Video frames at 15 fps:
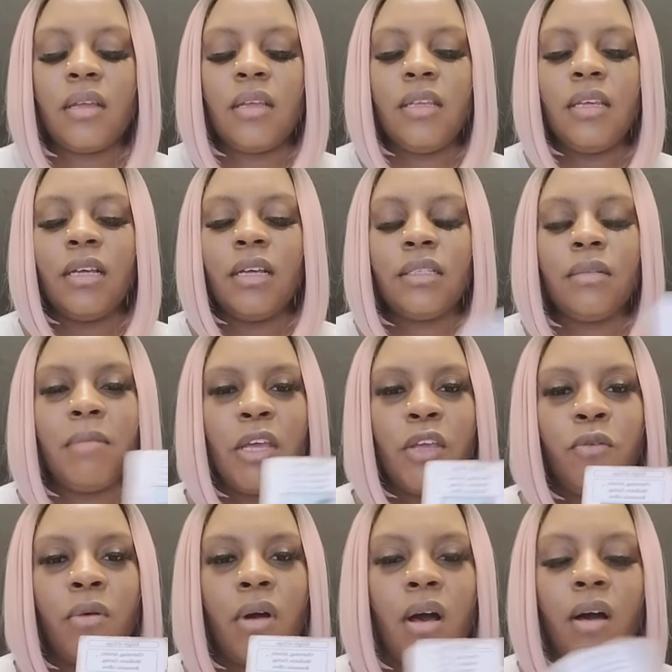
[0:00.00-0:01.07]
Yes, and make
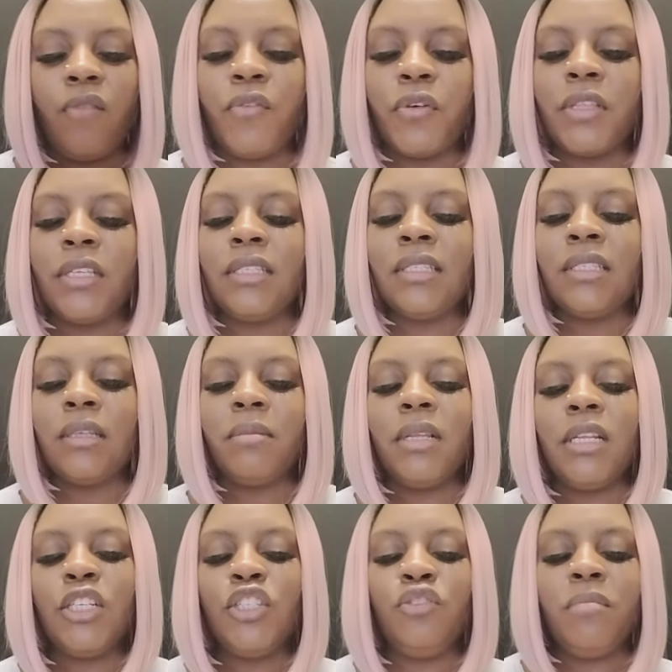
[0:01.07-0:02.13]
you an offer. This is something
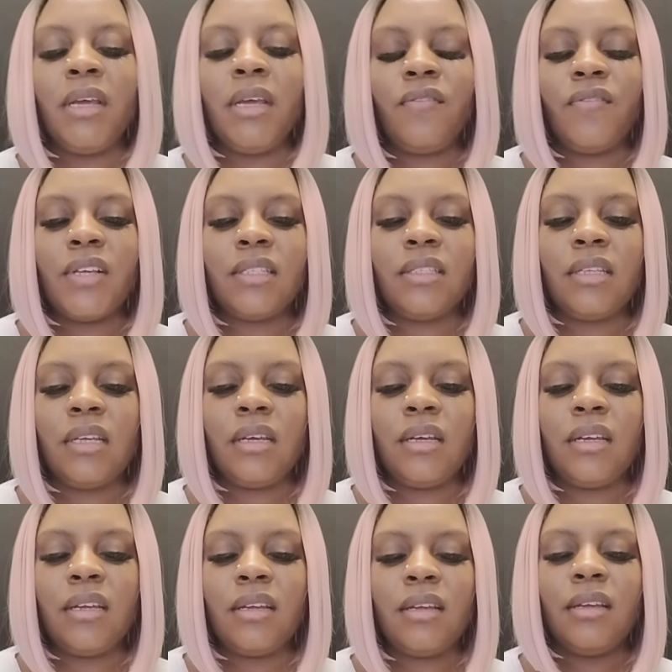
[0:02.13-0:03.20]
that you manifested.
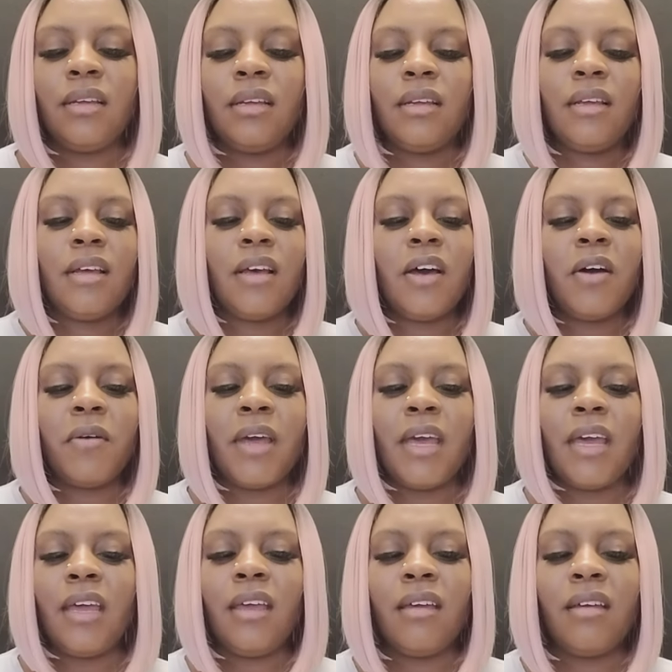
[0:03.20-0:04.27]

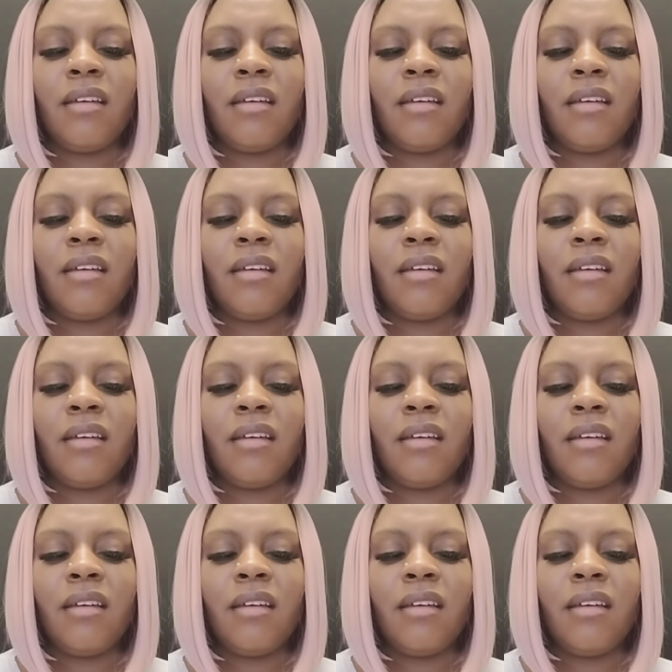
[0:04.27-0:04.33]
Okay?